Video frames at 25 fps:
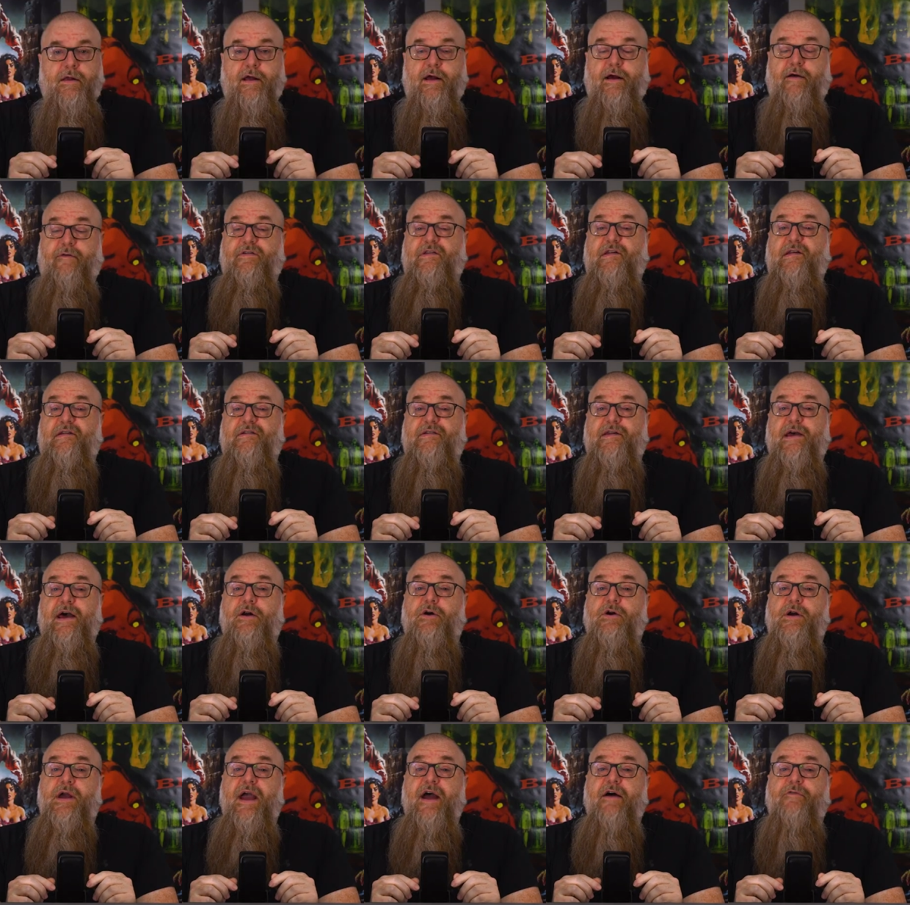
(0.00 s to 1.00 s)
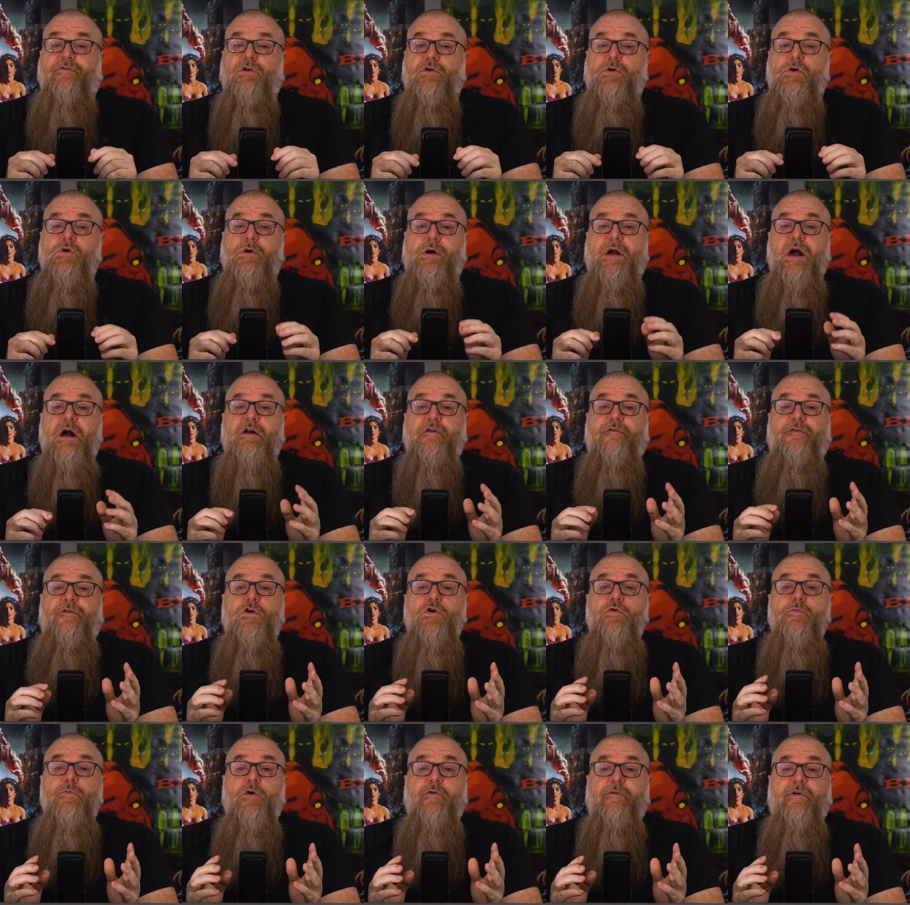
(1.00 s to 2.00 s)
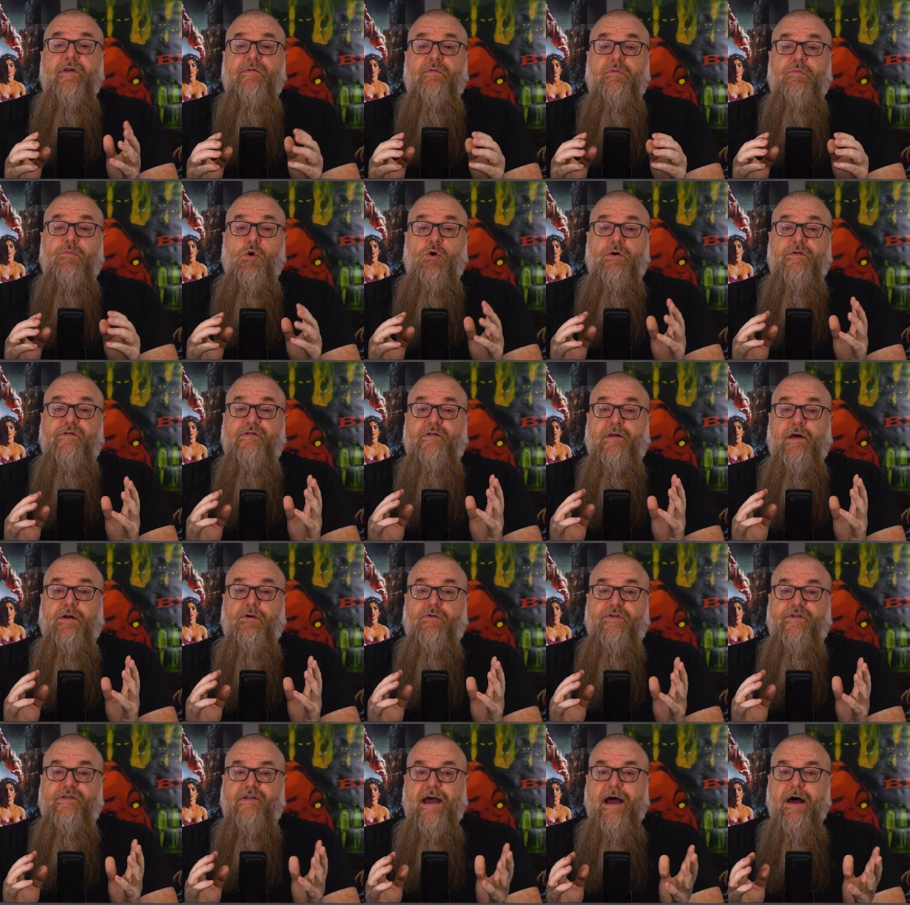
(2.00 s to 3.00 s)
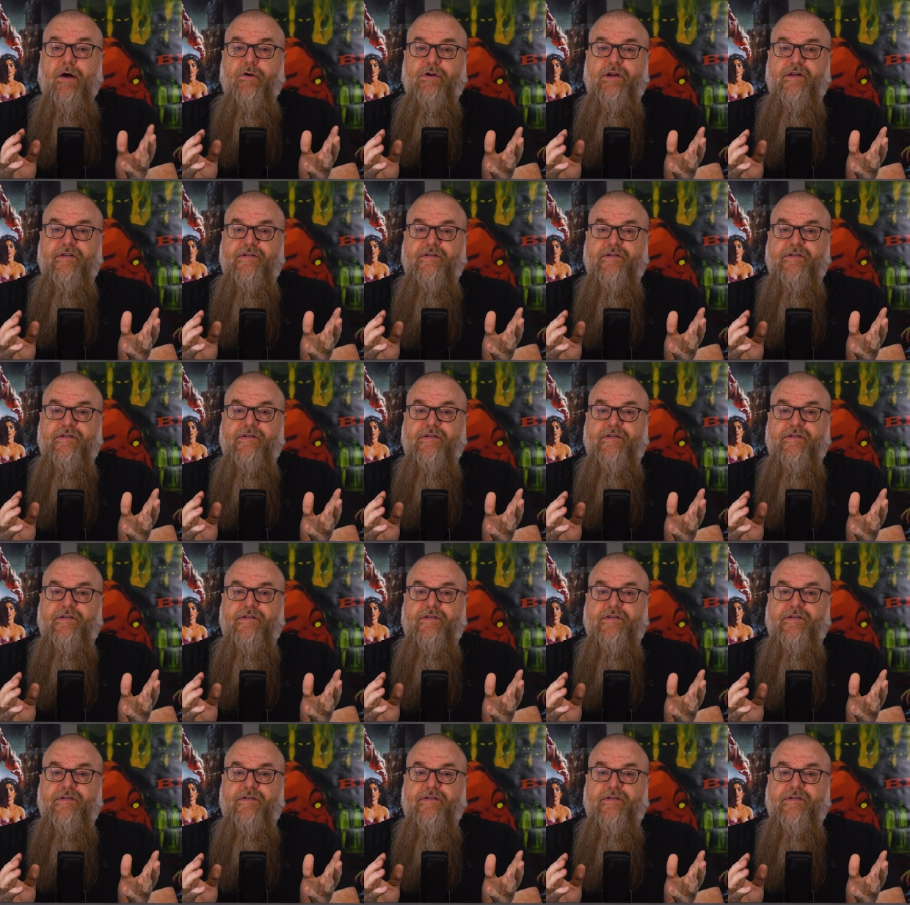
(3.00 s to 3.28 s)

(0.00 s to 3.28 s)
I've seen Saturday afternoon kung fu movies with more subtle sound